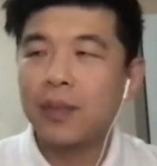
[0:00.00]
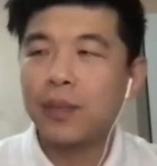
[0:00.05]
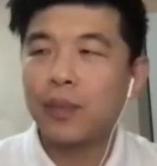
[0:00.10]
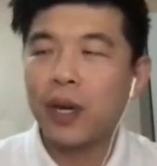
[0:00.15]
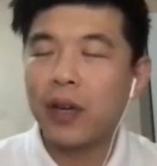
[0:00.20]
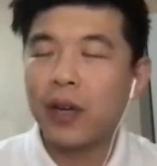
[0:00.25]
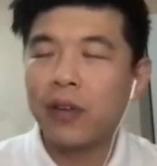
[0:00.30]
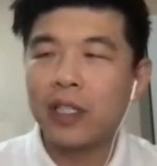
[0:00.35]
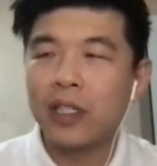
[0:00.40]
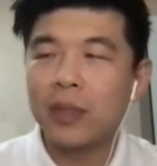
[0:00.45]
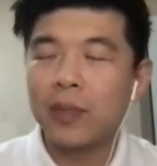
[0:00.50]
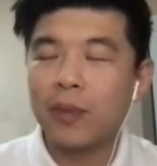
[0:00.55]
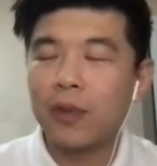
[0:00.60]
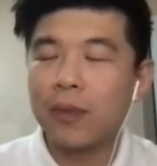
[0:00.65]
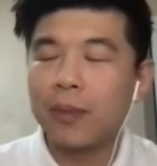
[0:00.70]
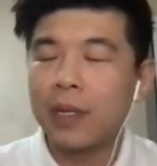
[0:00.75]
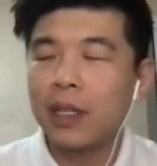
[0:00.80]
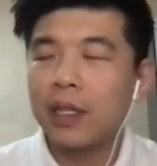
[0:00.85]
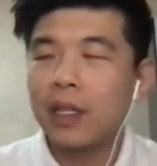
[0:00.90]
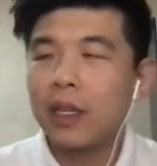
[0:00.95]
proudest
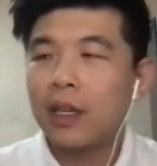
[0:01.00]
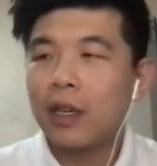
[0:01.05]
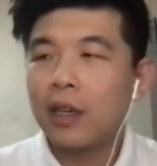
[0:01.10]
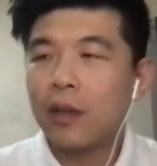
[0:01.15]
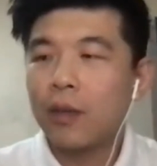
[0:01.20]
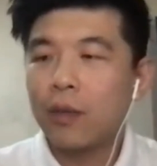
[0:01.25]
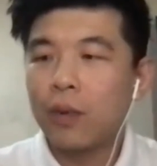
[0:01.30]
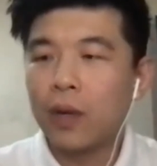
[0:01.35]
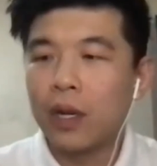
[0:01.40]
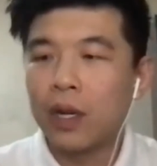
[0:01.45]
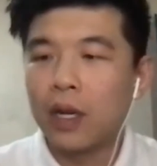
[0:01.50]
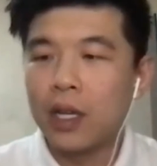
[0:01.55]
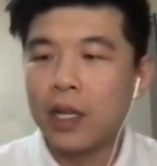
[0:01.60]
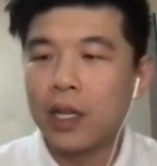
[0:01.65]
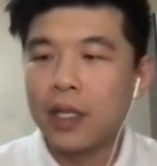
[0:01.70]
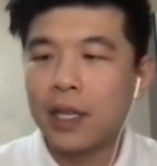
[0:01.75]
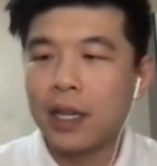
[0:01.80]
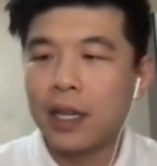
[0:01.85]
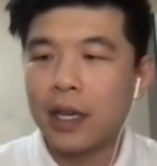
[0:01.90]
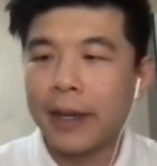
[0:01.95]
moment
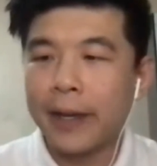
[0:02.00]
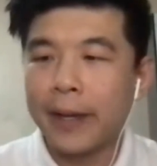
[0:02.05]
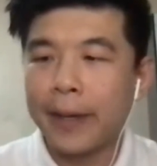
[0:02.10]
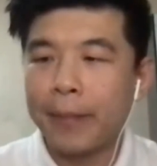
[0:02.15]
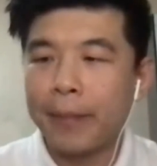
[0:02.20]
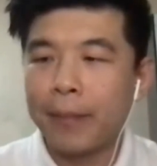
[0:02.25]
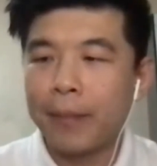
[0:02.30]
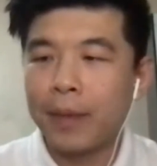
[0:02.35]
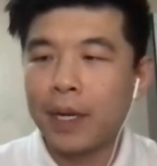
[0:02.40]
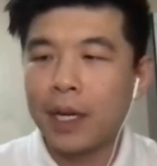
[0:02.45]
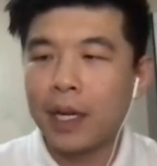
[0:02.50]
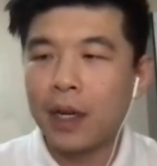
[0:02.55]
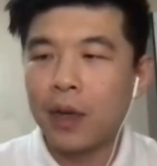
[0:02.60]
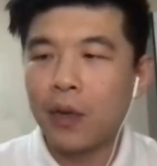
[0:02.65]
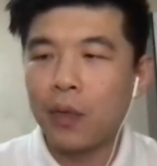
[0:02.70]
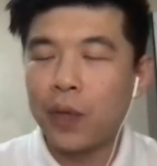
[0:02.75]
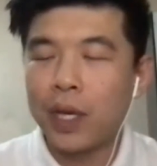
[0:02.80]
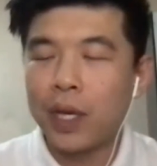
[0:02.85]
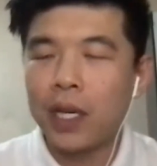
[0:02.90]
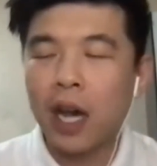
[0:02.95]
was
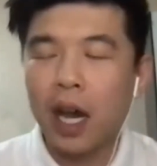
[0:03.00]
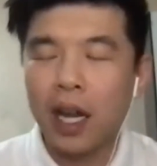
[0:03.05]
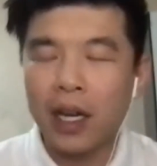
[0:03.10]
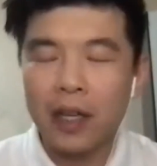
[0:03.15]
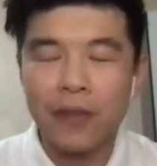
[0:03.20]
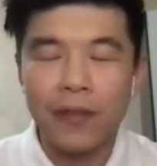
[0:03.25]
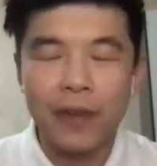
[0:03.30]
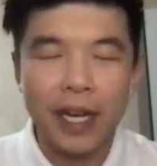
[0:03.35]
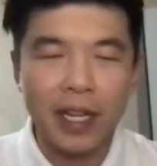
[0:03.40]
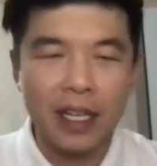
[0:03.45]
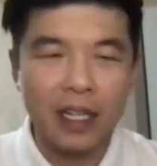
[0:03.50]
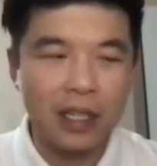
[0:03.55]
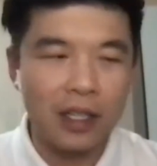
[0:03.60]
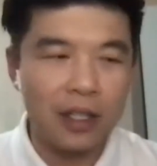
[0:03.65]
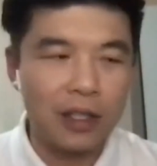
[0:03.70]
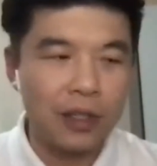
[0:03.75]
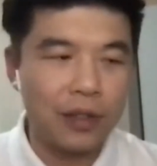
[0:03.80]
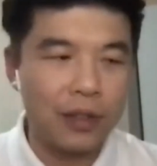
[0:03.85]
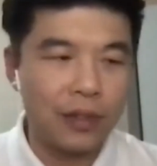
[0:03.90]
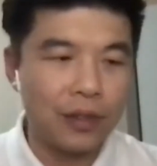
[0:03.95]
we got invited
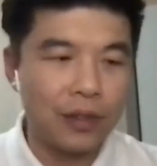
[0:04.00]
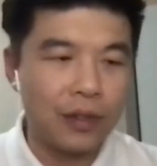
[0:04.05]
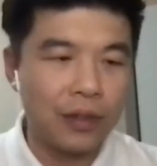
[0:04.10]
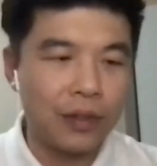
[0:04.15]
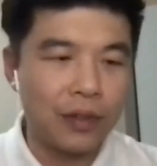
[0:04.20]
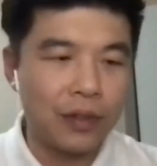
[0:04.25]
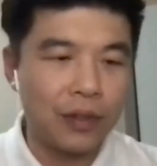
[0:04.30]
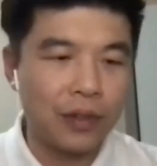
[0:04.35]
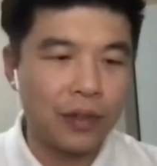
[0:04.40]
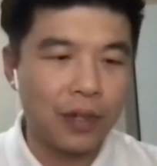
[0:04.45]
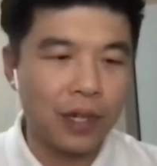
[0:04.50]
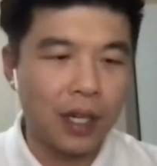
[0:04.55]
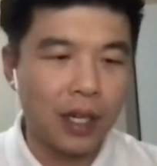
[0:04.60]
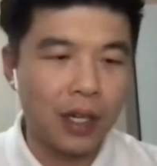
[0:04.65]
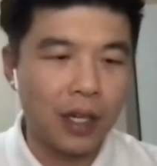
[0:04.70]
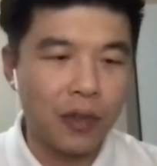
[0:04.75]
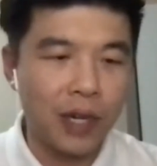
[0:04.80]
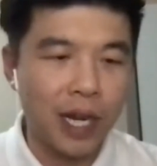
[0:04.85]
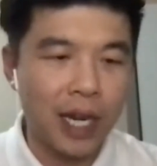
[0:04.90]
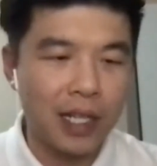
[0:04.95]
to
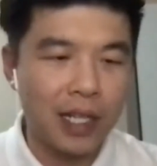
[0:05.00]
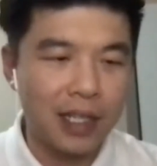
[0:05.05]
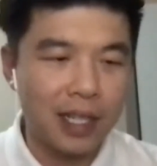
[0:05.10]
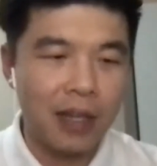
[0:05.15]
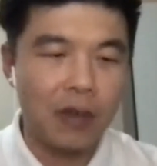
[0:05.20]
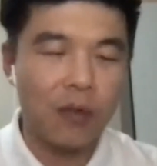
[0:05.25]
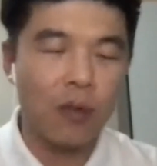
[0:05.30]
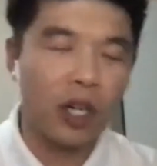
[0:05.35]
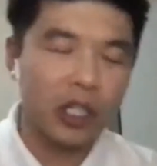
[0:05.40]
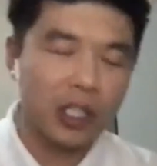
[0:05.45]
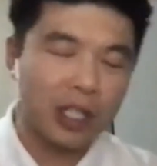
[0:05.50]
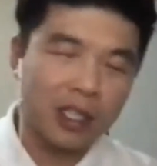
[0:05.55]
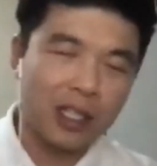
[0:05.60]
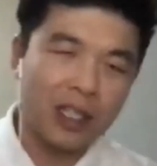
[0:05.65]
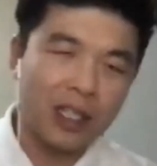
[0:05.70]
United States, Washington,